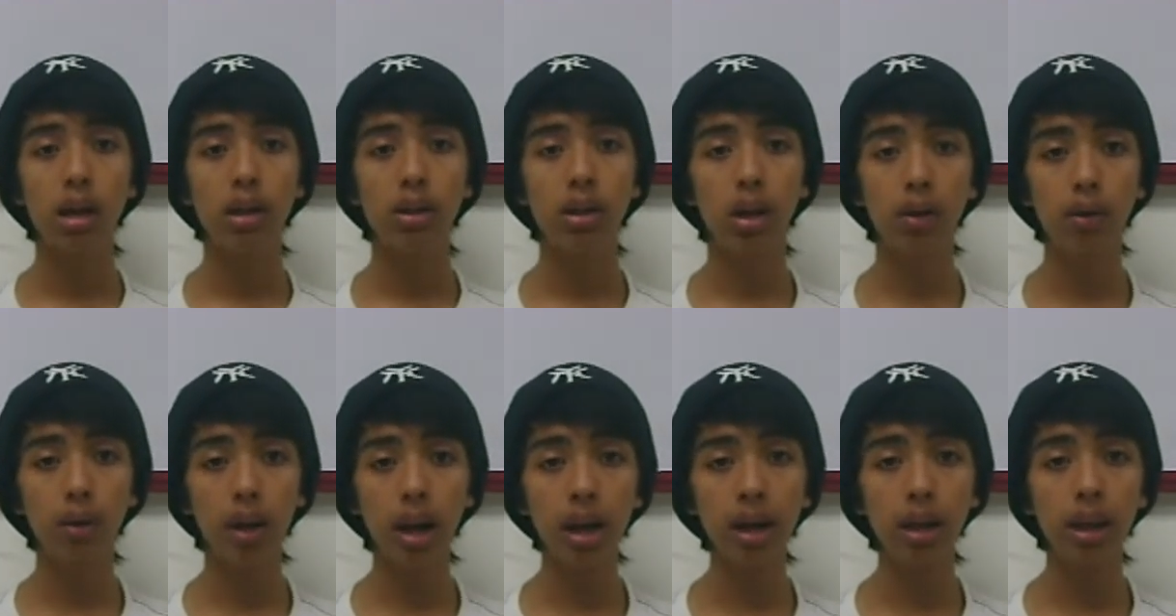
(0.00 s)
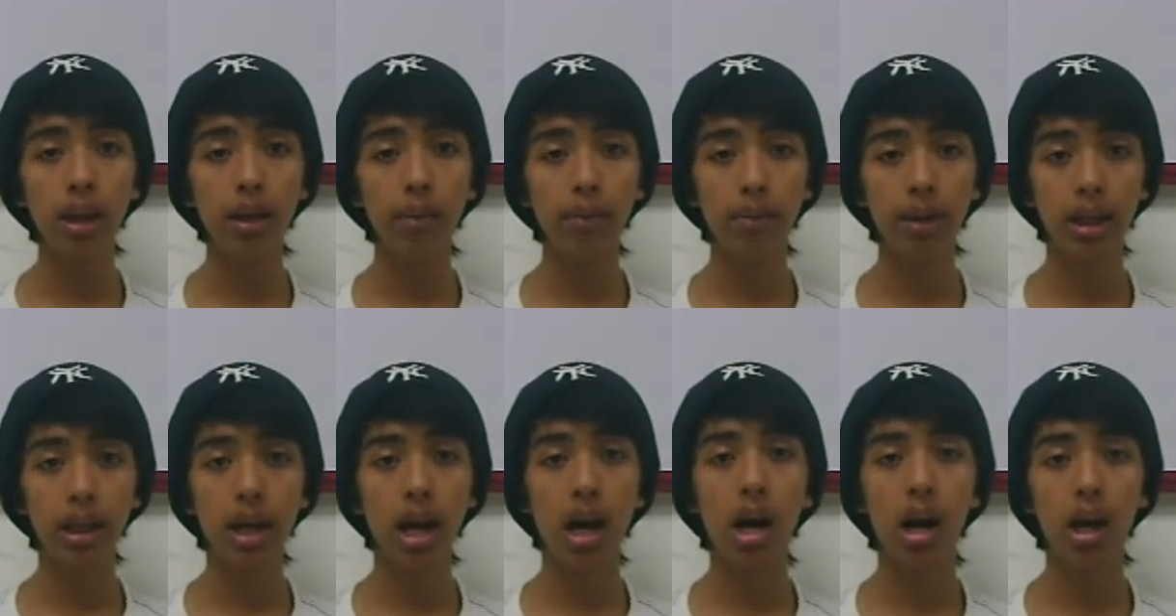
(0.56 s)
directly
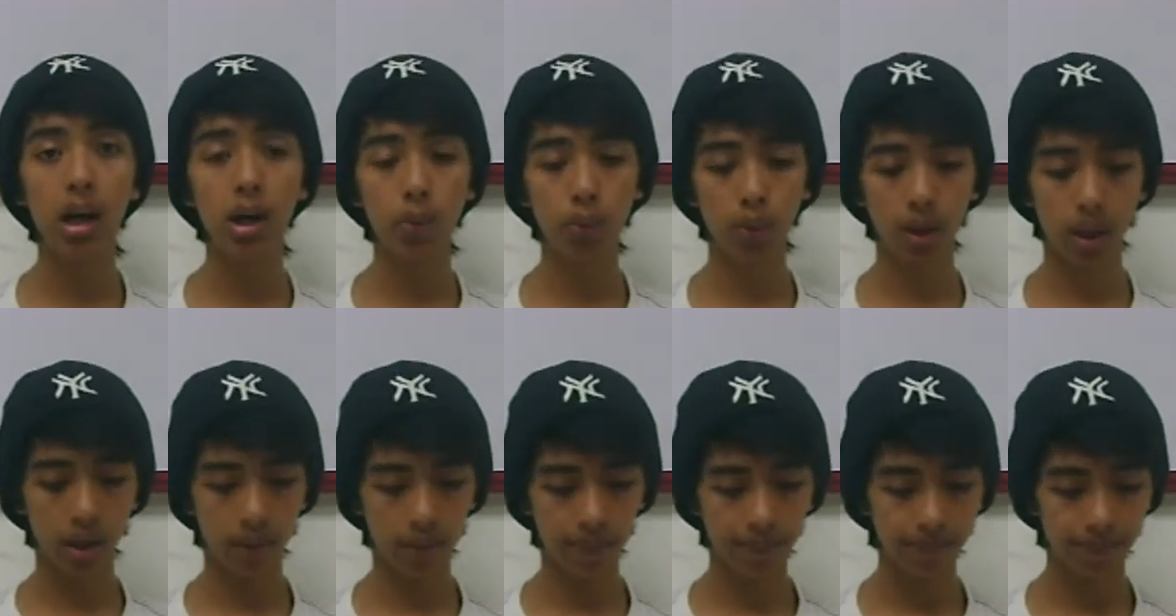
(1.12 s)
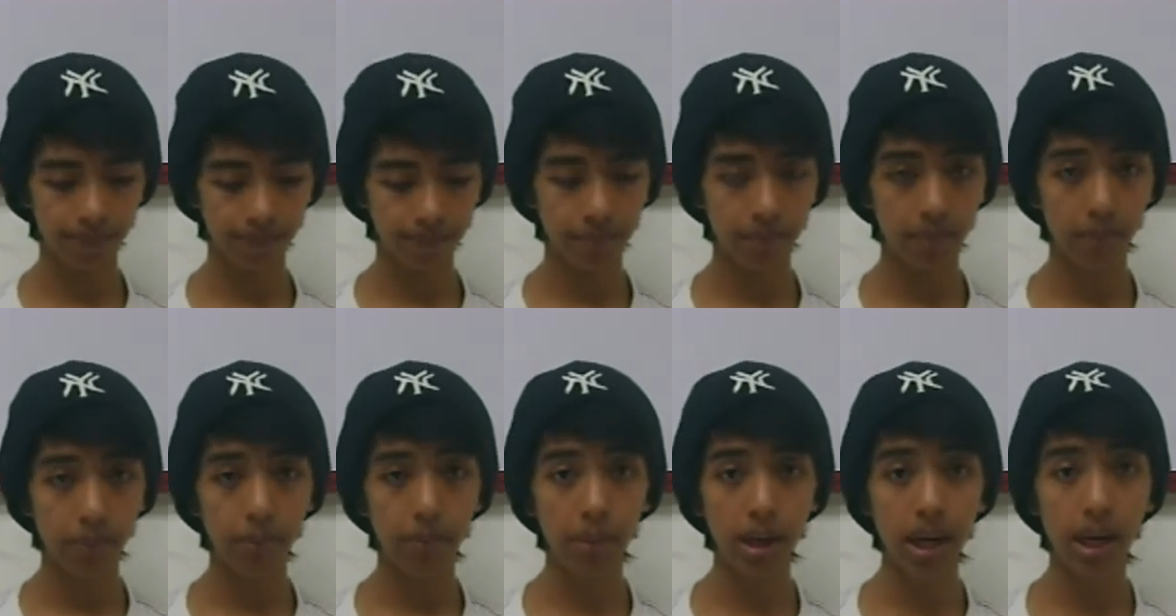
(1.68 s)
by the hardware,
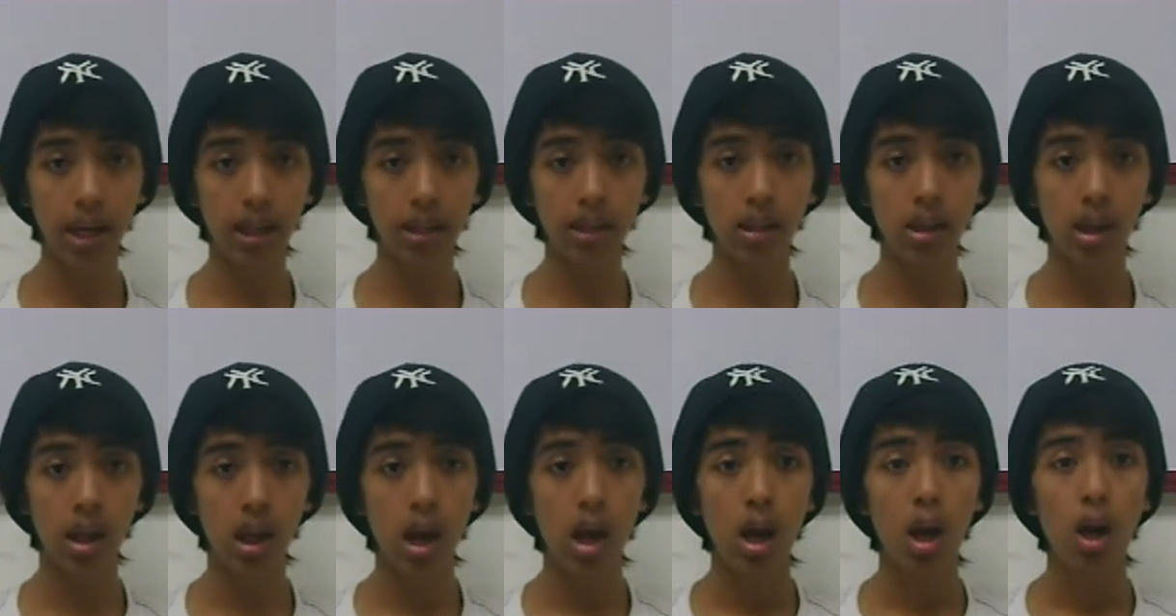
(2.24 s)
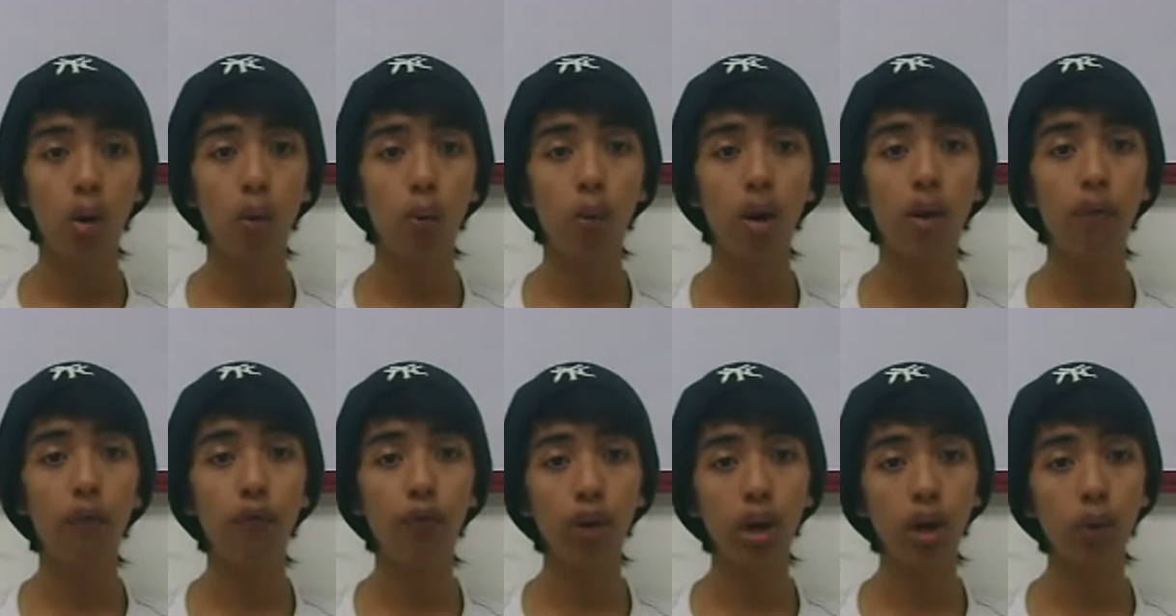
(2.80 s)
but
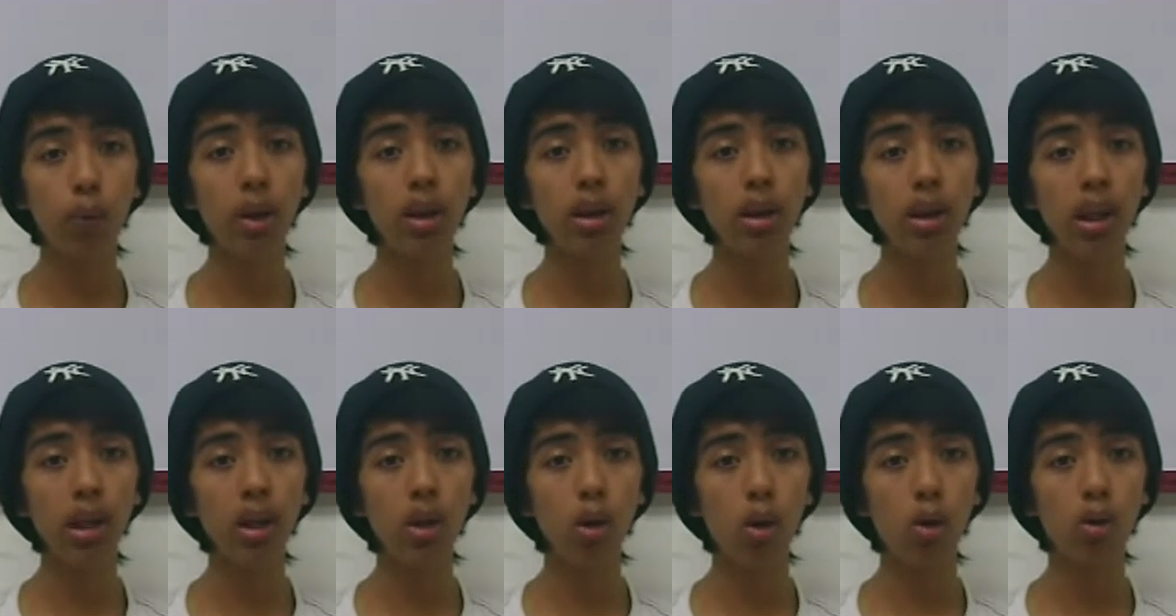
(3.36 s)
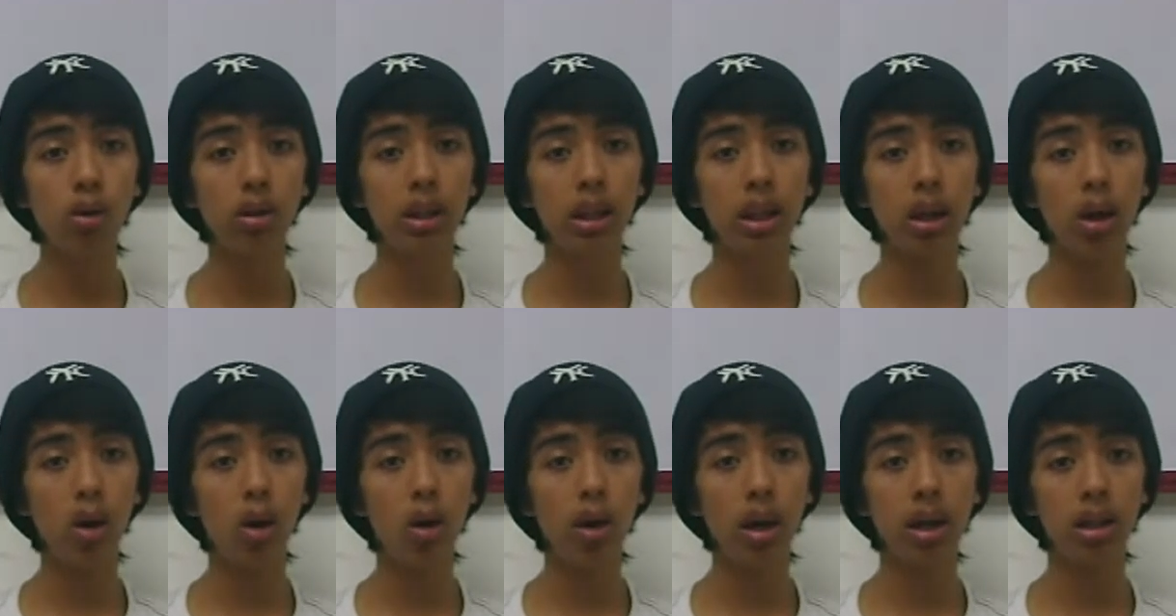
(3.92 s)
will frequently code the
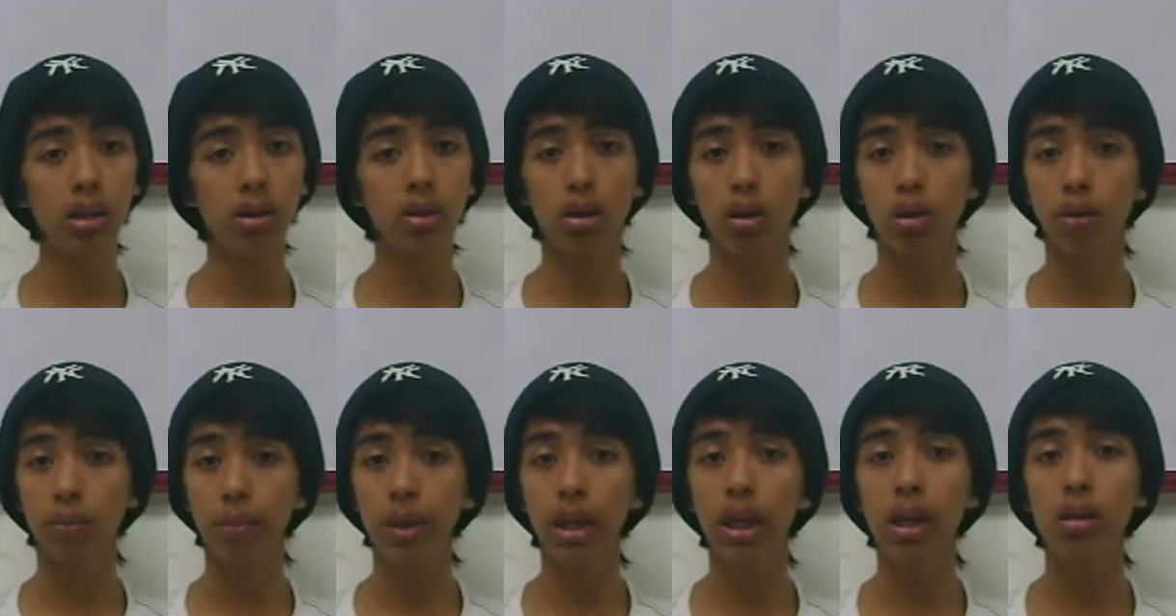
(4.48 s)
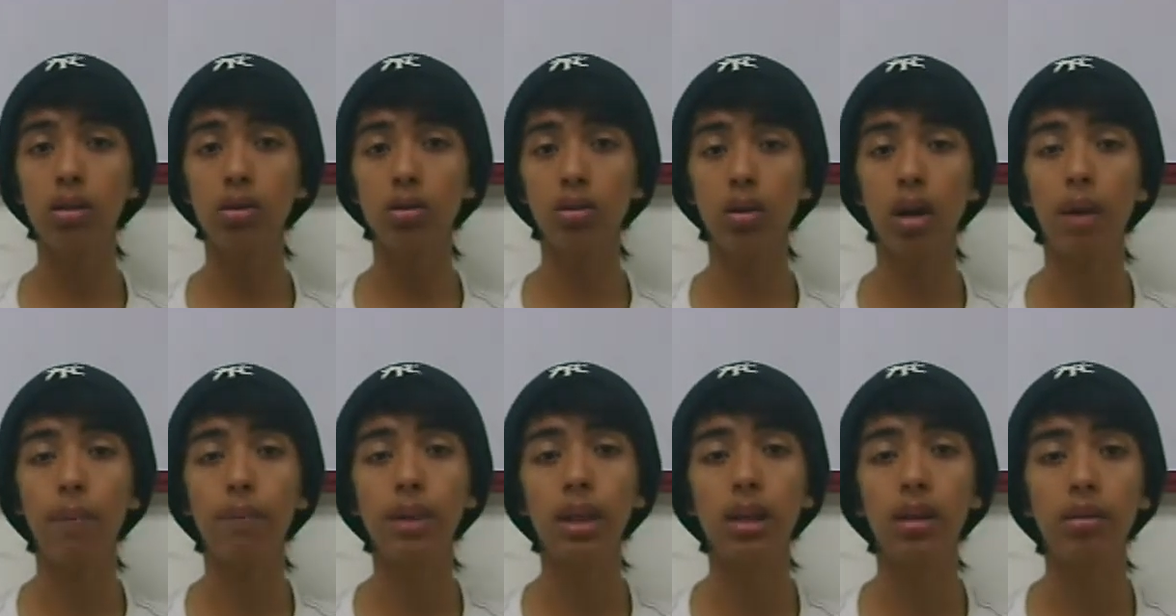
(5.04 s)
OS or be
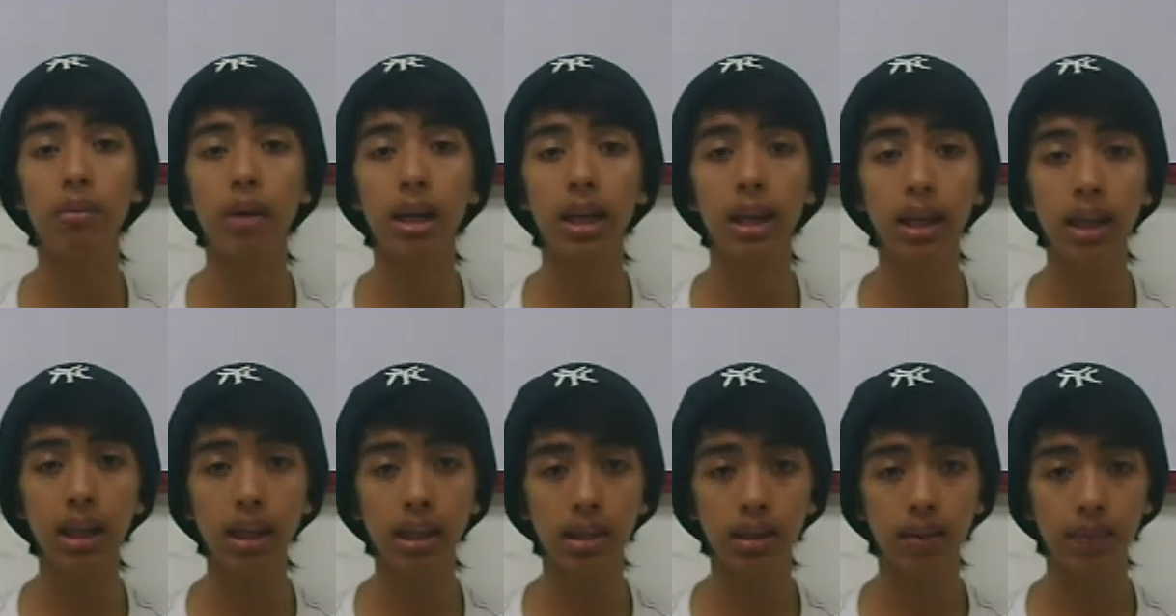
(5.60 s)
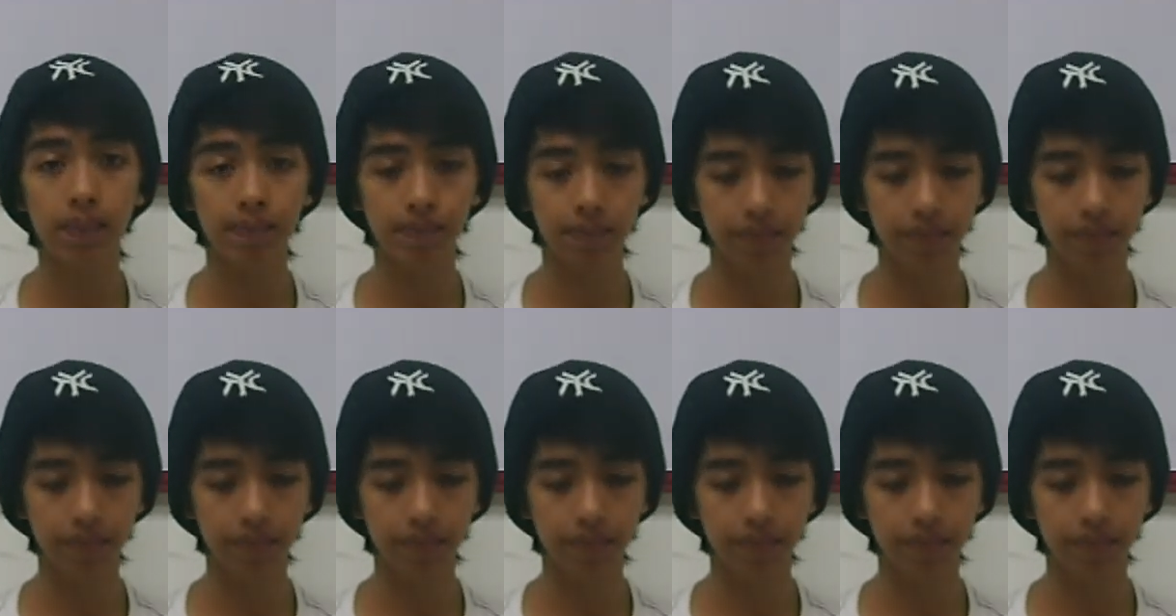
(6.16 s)
interrupted by it.